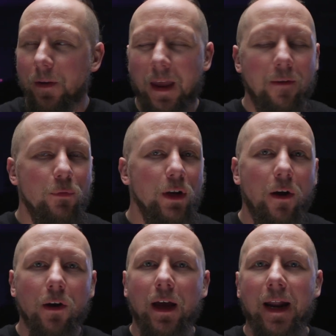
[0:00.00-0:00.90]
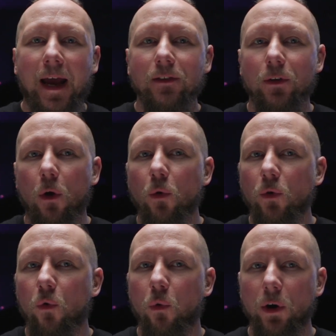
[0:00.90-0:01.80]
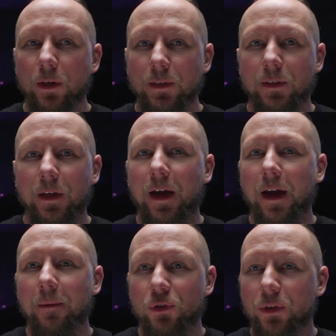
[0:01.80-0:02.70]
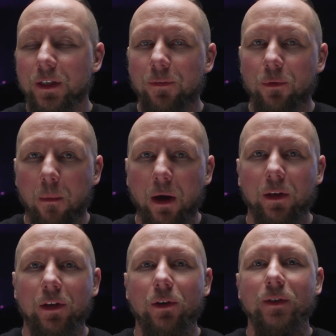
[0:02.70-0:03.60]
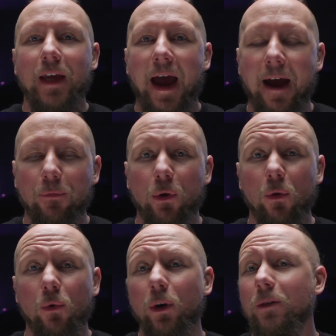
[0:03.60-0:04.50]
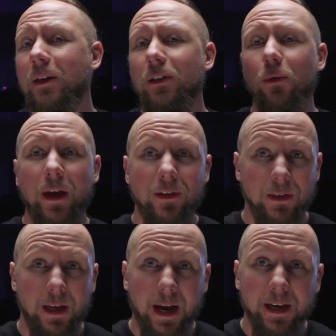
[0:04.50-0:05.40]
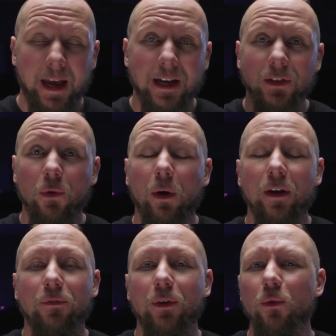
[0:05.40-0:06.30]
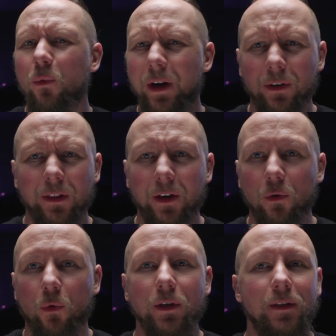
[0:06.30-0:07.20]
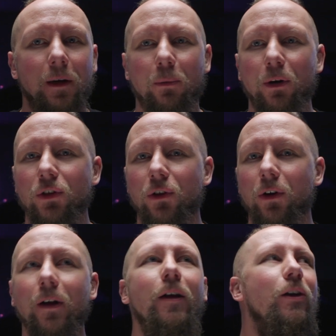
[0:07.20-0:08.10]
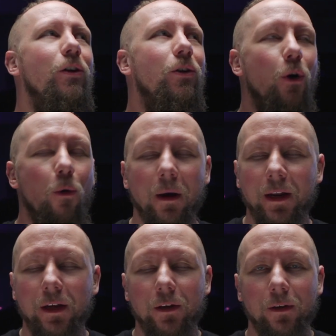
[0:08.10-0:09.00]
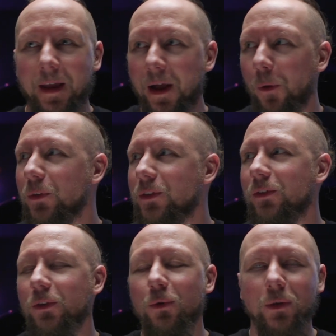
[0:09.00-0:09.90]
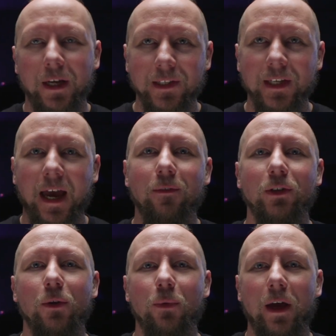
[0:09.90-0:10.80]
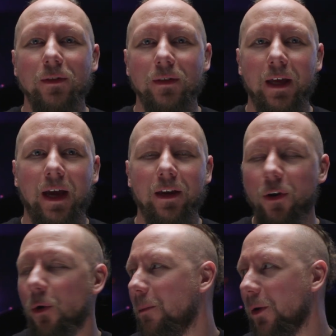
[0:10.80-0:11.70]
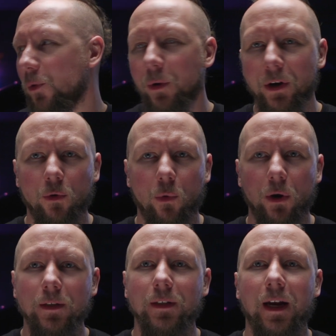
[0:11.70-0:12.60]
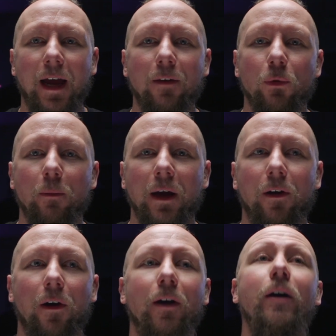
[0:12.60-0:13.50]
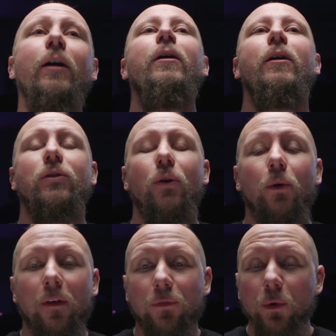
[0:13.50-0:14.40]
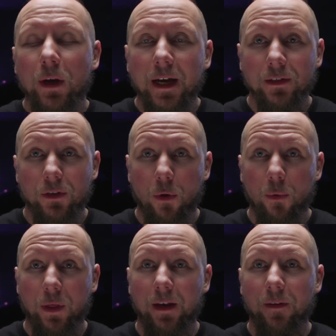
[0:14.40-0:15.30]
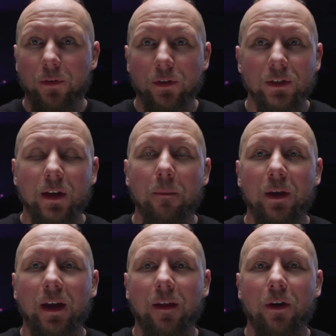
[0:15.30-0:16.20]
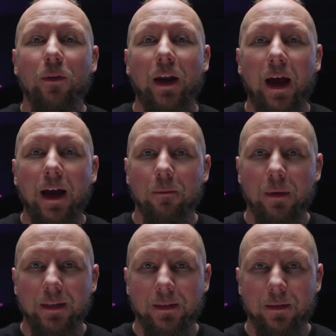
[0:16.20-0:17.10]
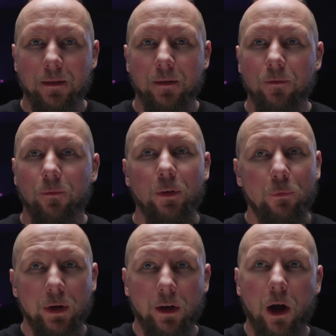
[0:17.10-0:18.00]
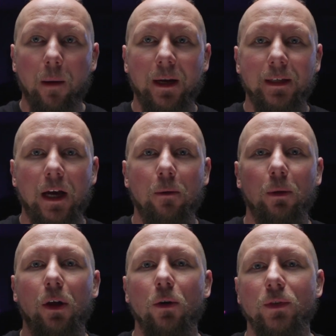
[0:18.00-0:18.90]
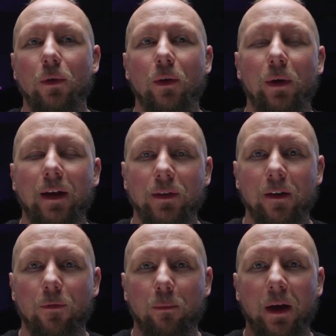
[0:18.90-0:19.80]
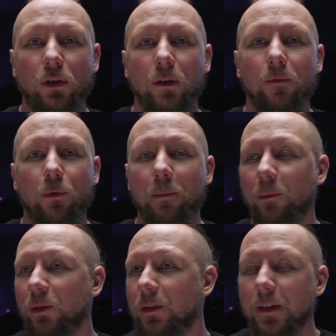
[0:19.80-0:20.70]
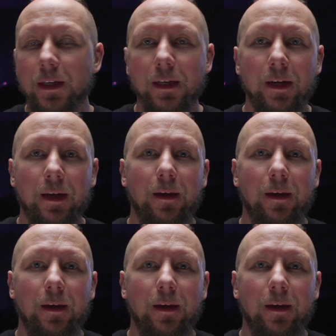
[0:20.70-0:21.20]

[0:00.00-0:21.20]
every car kind of has their own quirks. I'm sure different model years have their own quirks. My 2009 has quite a few weird little quirks that I'm pretty sure nobody else who doesn't have a 2009 know about the weird quirks that I have with my car. So if you guys know that there's something in there that I missed, feel free to comment it down below so that we have the information for people to see.